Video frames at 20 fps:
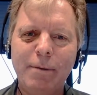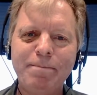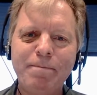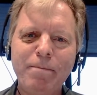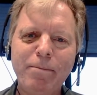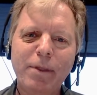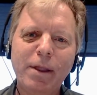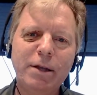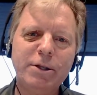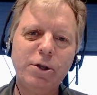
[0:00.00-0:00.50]
um,
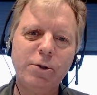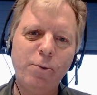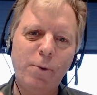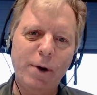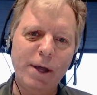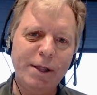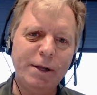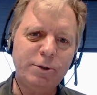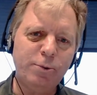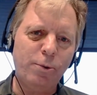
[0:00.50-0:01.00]
so the
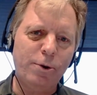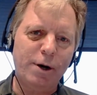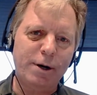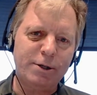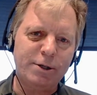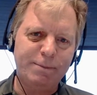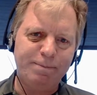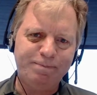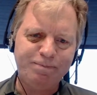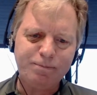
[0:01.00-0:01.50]
way this
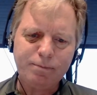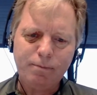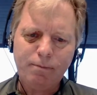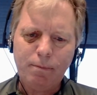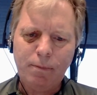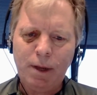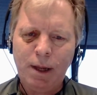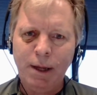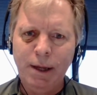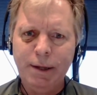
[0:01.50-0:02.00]
works
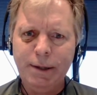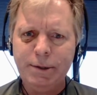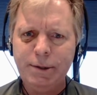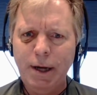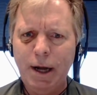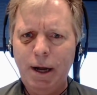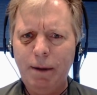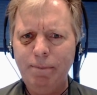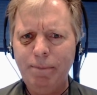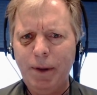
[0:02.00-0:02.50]
is
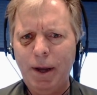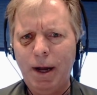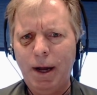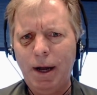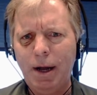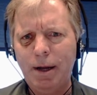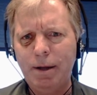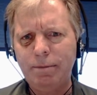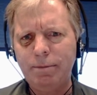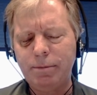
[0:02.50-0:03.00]
uh,
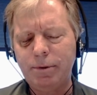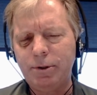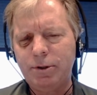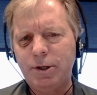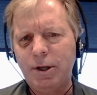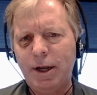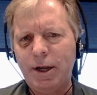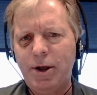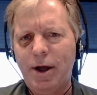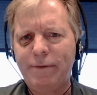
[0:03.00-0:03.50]
uh,
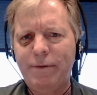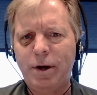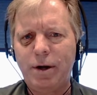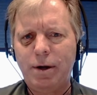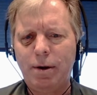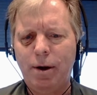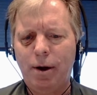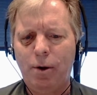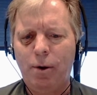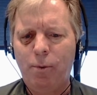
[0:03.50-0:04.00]
so you have
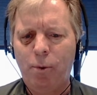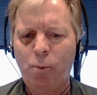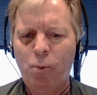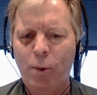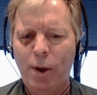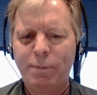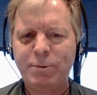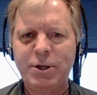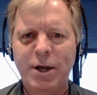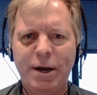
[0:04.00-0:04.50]
a, a,
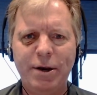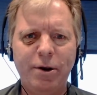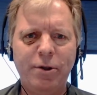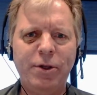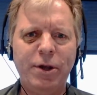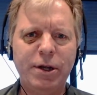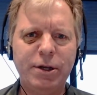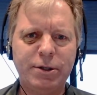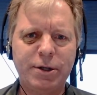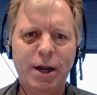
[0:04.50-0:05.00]
website and you
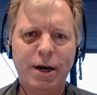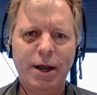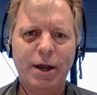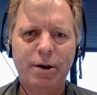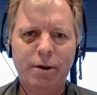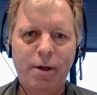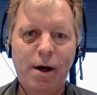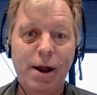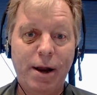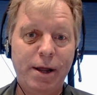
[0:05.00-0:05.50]
think it's going to
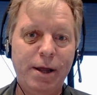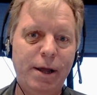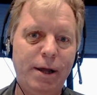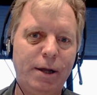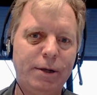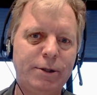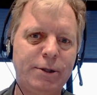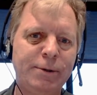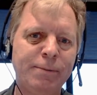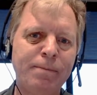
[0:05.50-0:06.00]
get a lot of
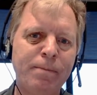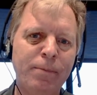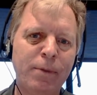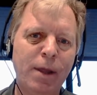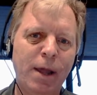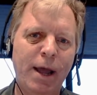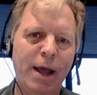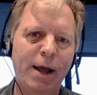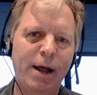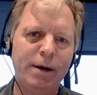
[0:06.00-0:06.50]

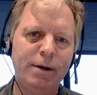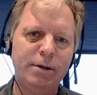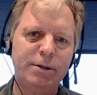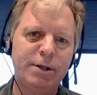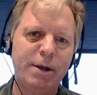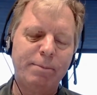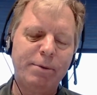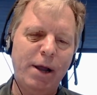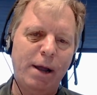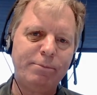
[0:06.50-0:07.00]
hits and
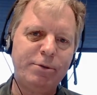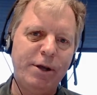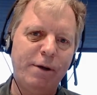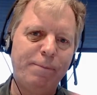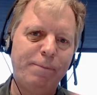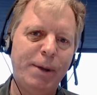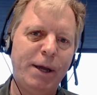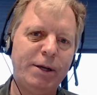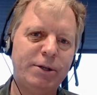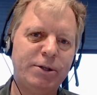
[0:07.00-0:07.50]
sometimes you
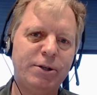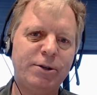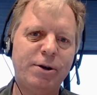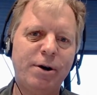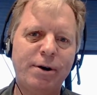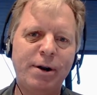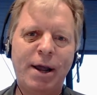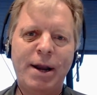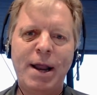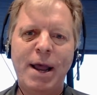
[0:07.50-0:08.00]
have pages that are
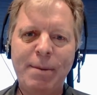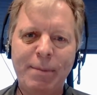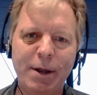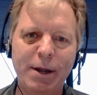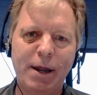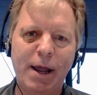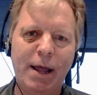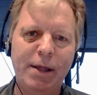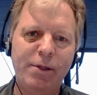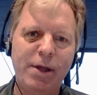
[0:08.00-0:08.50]

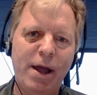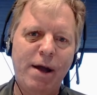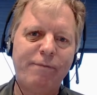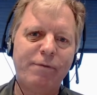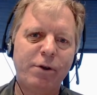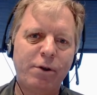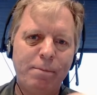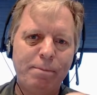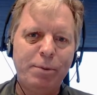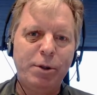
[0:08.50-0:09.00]
dynamic and they have
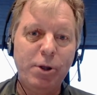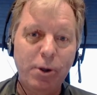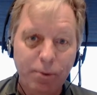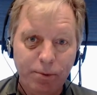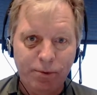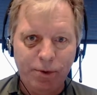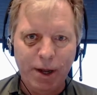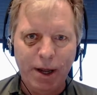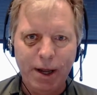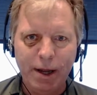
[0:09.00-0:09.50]
to
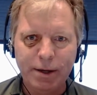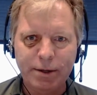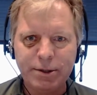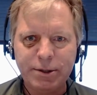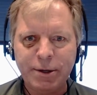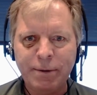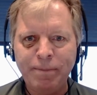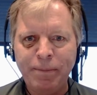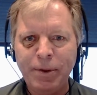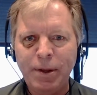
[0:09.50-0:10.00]
compute
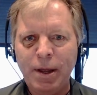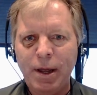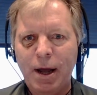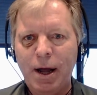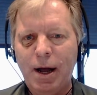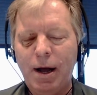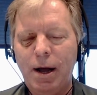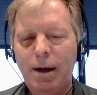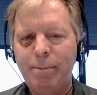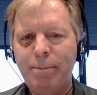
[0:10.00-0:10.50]
things
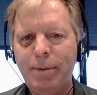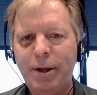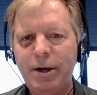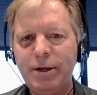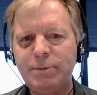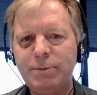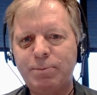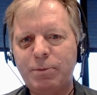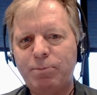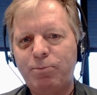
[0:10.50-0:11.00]
uh, but
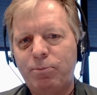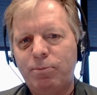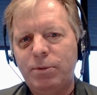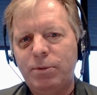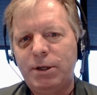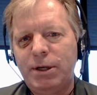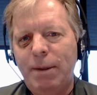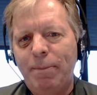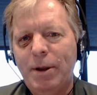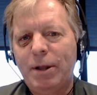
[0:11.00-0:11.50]
it's
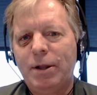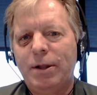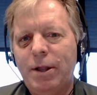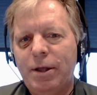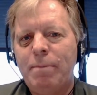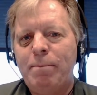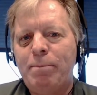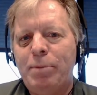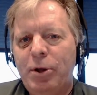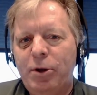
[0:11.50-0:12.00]
typically
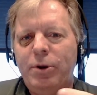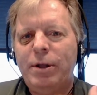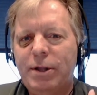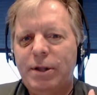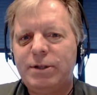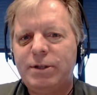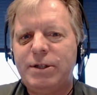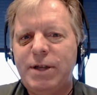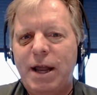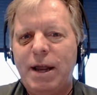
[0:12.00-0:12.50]
computing
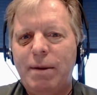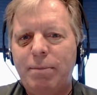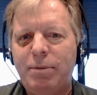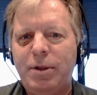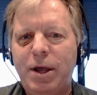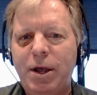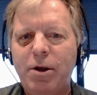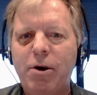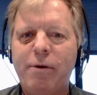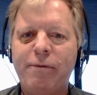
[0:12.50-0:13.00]
the same
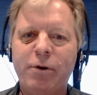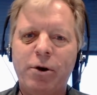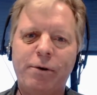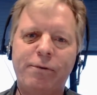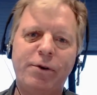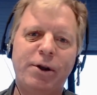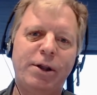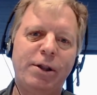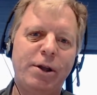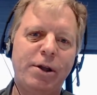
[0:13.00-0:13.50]
thing over and
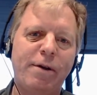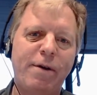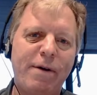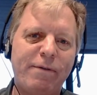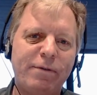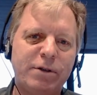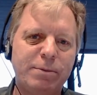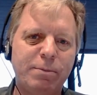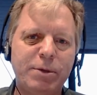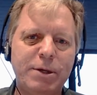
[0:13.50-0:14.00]
over again. Like you
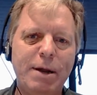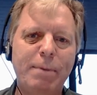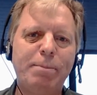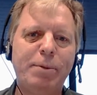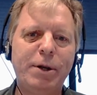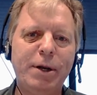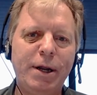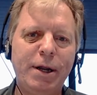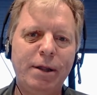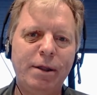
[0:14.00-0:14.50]
have some
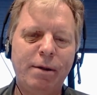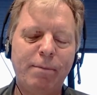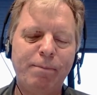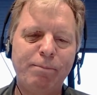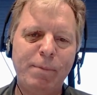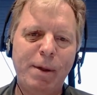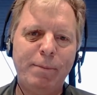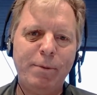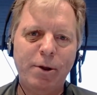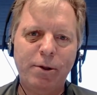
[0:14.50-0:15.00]
templating that
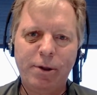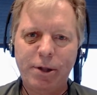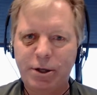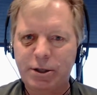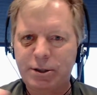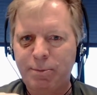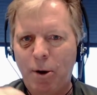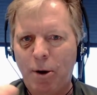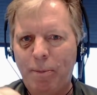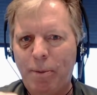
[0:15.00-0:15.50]
maybe only a
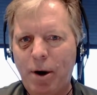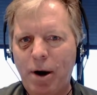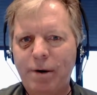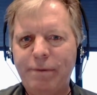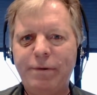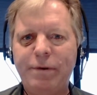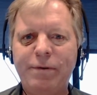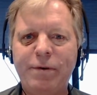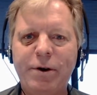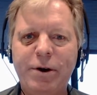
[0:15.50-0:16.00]
small part
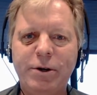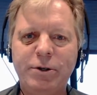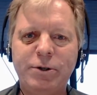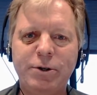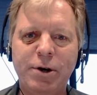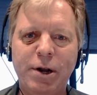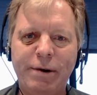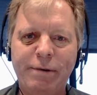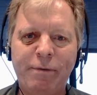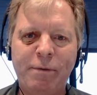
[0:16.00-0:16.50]
of it varies,
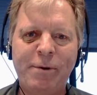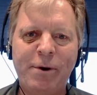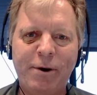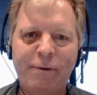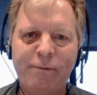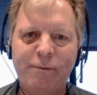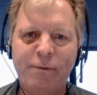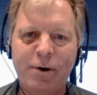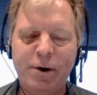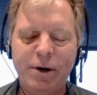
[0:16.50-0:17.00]
or none of it
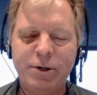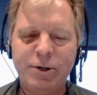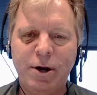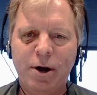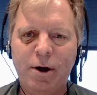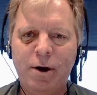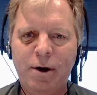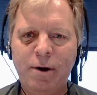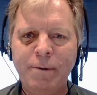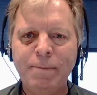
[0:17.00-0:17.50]
varies at
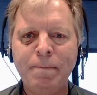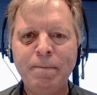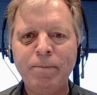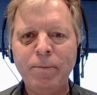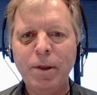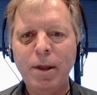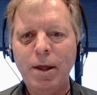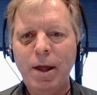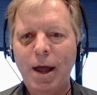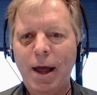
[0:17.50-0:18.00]
all,
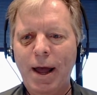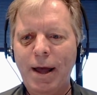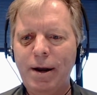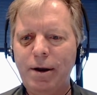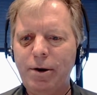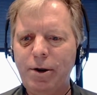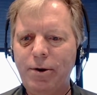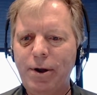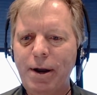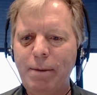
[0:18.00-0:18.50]

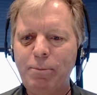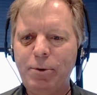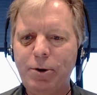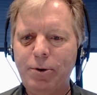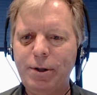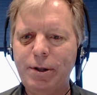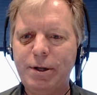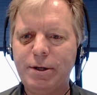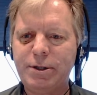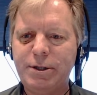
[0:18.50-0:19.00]
and you end up
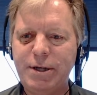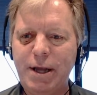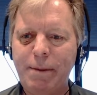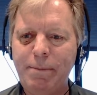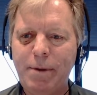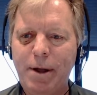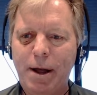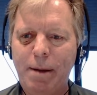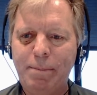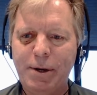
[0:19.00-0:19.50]
doing the
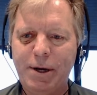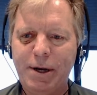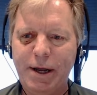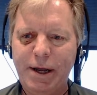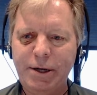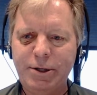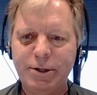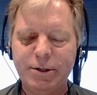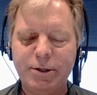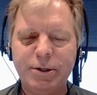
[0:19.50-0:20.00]
same
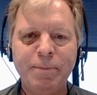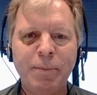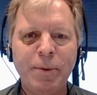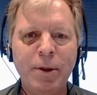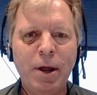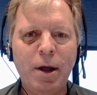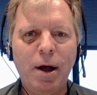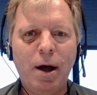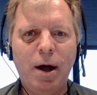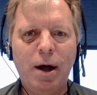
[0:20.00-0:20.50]
computations
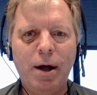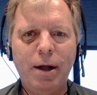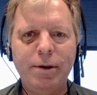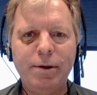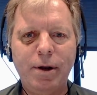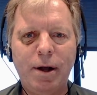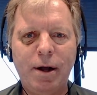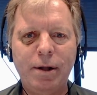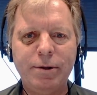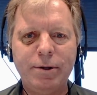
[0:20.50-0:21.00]

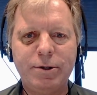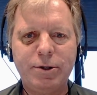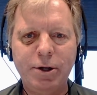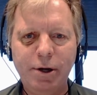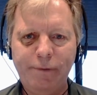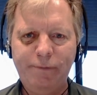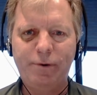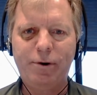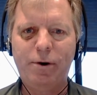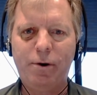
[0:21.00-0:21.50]
on on the
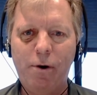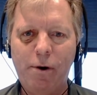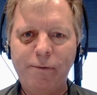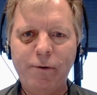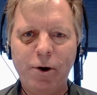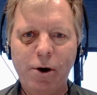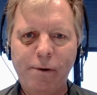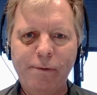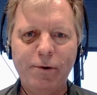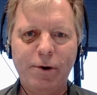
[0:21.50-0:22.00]
server
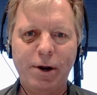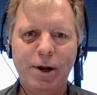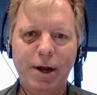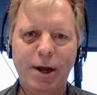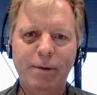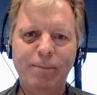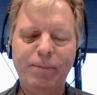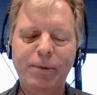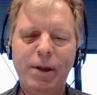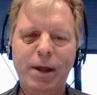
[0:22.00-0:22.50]
over and over
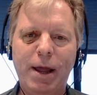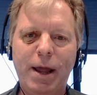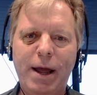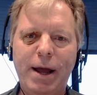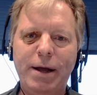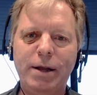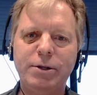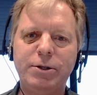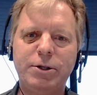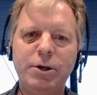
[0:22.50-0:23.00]
again.
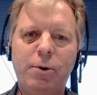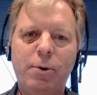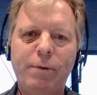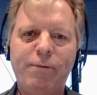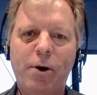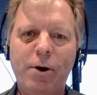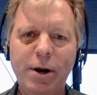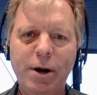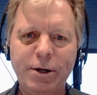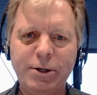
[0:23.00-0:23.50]
And so
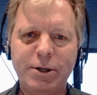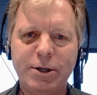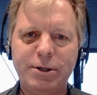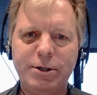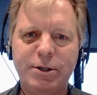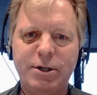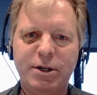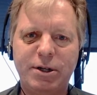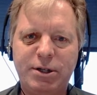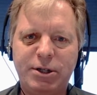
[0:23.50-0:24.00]
what Varnish
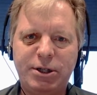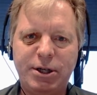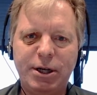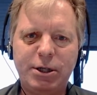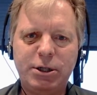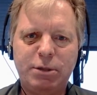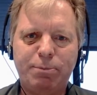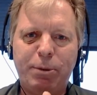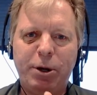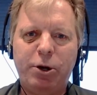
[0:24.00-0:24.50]
does is it
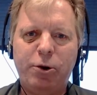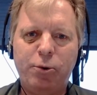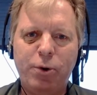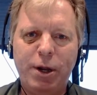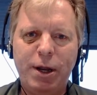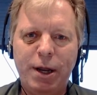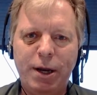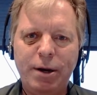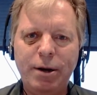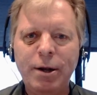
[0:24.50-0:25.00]
sits
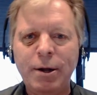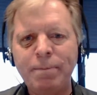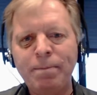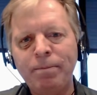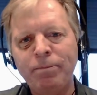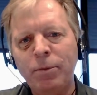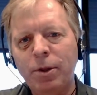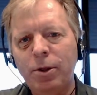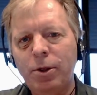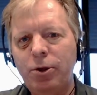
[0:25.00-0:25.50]
between
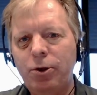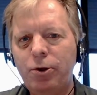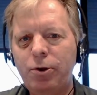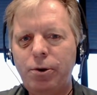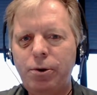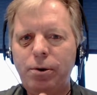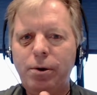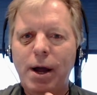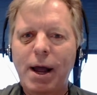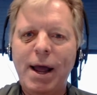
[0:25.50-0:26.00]

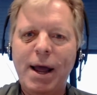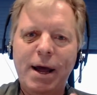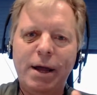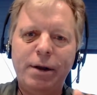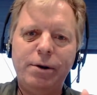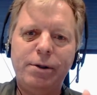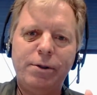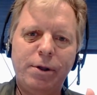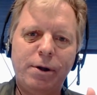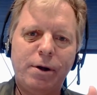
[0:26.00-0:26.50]
you
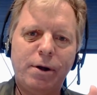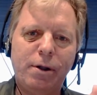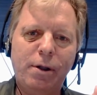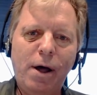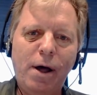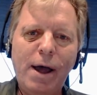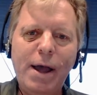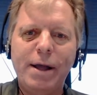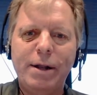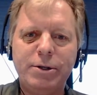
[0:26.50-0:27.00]
and the
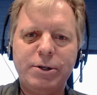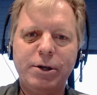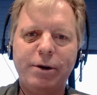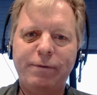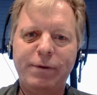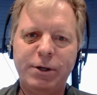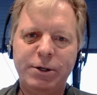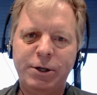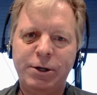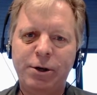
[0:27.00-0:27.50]
clients that are
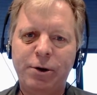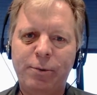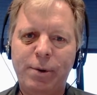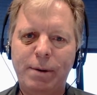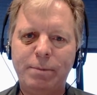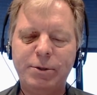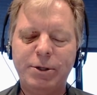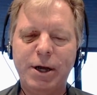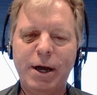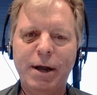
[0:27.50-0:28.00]
visiting your
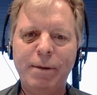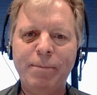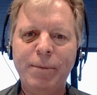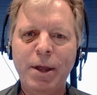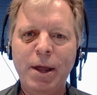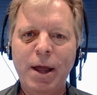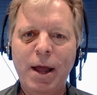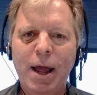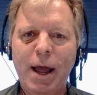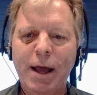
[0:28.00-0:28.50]
website
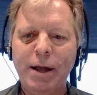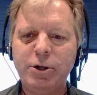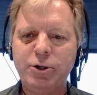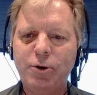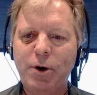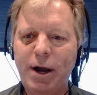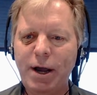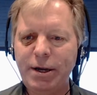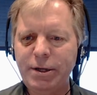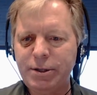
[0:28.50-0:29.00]
and
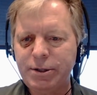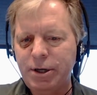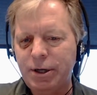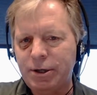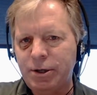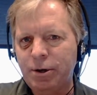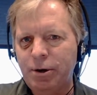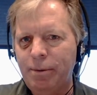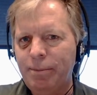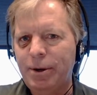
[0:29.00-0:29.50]
tries to
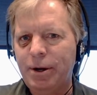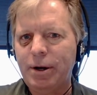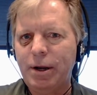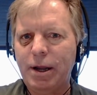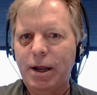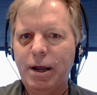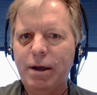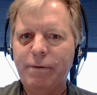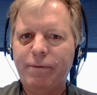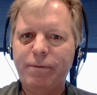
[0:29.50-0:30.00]
determine
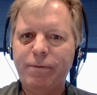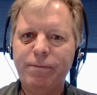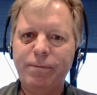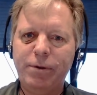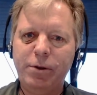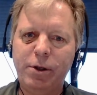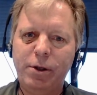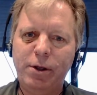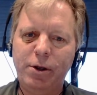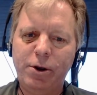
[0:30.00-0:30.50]
if
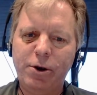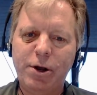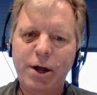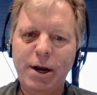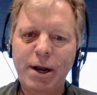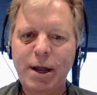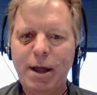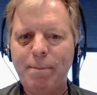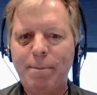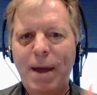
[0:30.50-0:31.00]
you're going
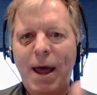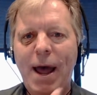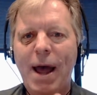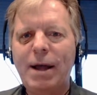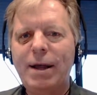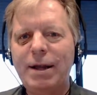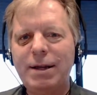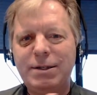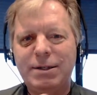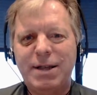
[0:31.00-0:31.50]
to get
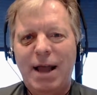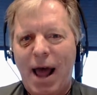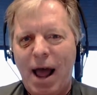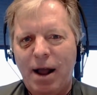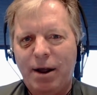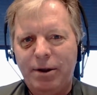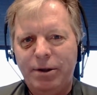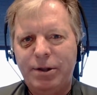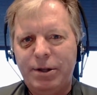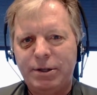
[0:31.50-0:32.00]
back
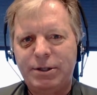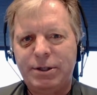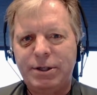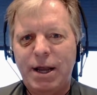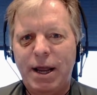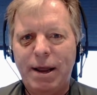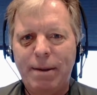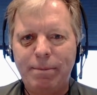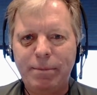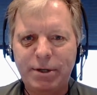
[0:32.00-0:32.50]
exactly the
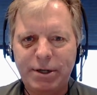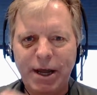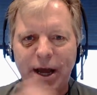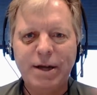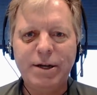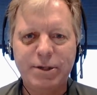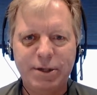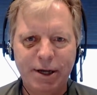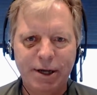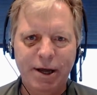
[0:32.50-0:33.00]
same
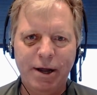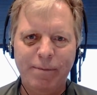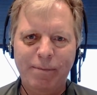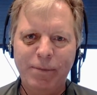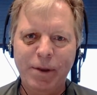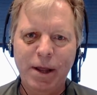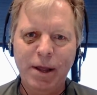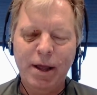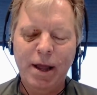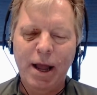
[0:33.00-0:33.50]
text
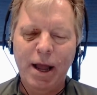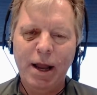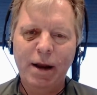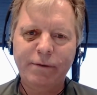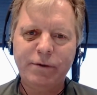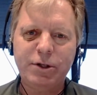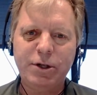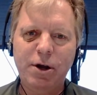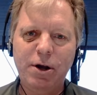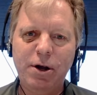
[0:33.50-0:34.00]
again. And
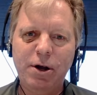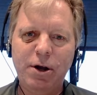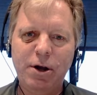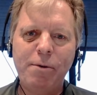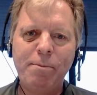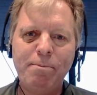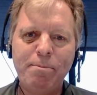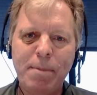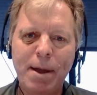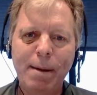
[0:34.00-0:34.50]
if so, it
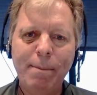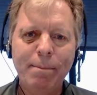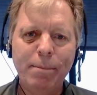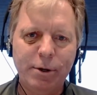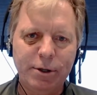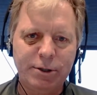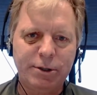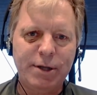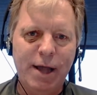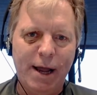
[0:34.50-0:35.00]

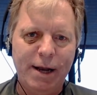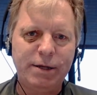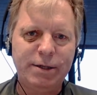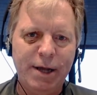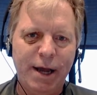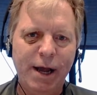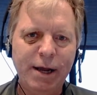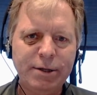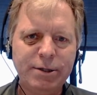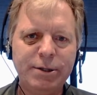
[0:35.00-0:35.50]
remembers that
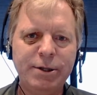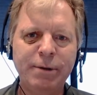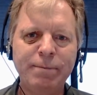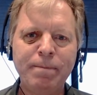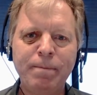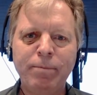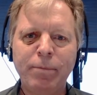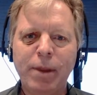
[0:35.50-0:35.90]
text.